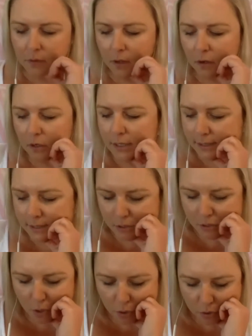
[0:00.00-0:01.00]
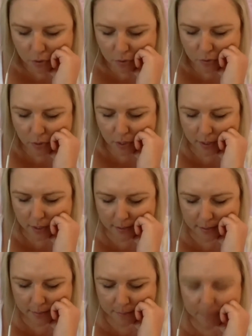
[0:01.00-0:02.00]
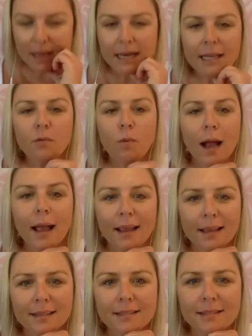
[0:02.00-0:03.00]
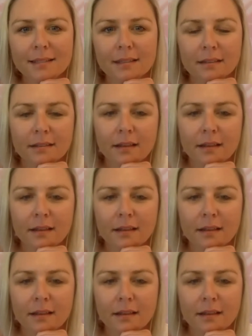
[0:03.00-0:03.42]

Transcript: Because there's so many ways